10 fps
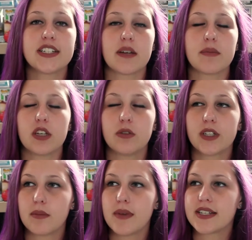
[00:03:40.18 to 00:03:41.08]
is, something you
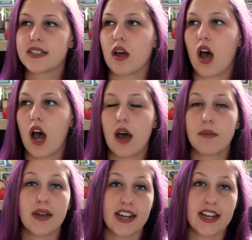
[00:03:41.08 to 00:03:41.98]
really miss. Uh,
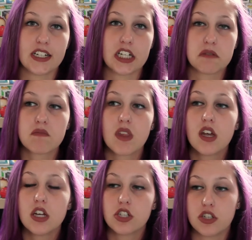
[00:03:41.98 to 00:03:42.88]
my Nana.
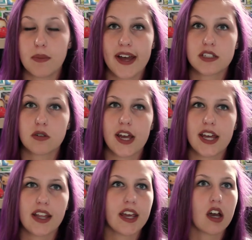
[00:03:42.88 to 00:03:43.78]
She passed away
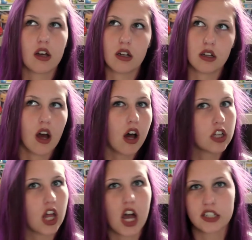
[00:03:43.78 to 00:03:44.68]
like a
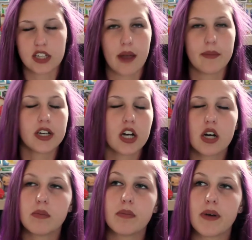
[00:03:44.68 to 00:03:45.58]
long time
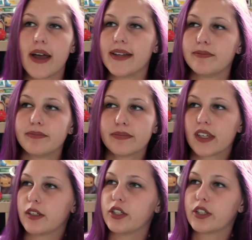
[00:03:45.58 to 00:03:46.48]
ago, but
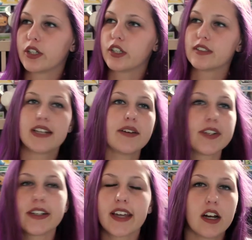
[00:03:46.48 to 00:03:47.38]
your girl's never
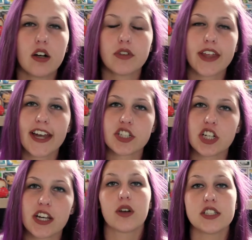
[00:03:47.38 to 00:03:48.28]
gonna get over that
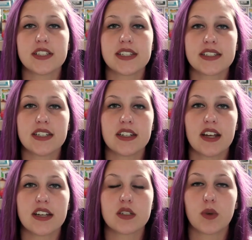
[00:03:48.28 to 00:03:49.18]
shit. Question sixteen
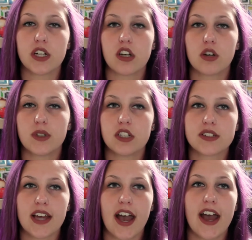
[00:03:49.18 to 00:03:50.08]
is, where do you go when you're
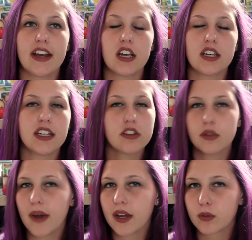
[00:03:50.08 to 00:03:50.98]
sad? Either
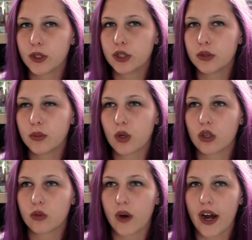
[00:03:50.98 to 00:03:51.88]
my room
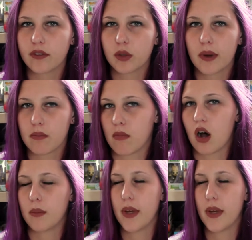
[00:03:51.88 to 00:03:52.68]
or wherever my mom